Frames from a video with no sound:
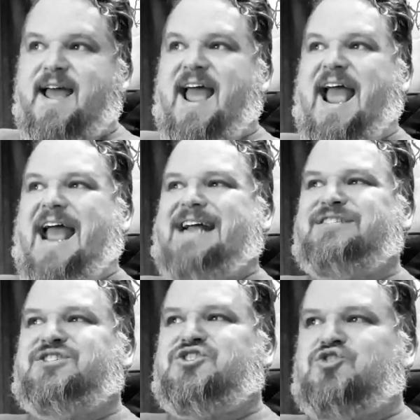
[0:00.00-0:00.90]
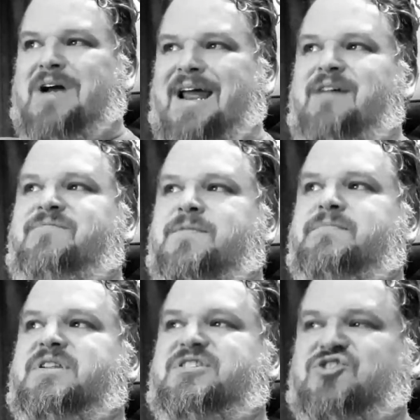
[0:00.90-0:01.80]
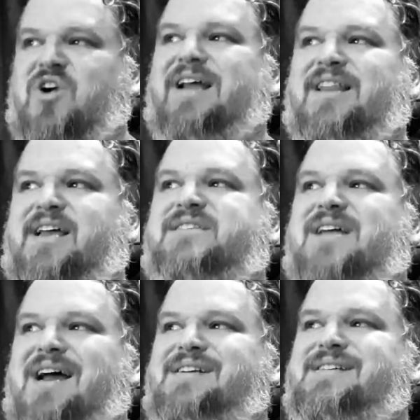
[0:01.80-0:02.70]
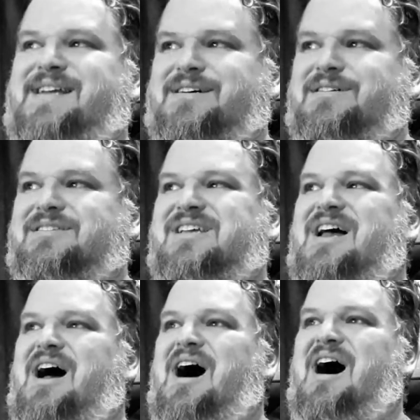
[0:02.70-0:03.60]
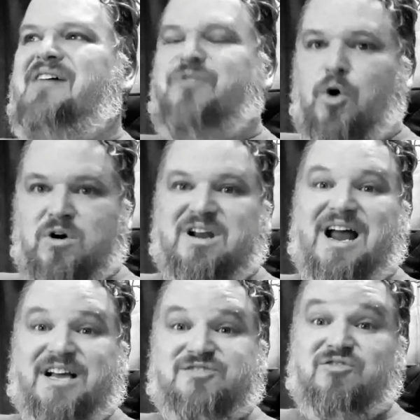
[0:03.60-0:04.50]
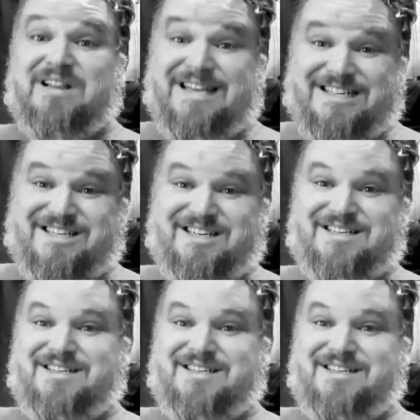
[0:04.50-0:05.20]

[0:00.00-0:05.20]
and straying from the straight-laced ideals of organized religion.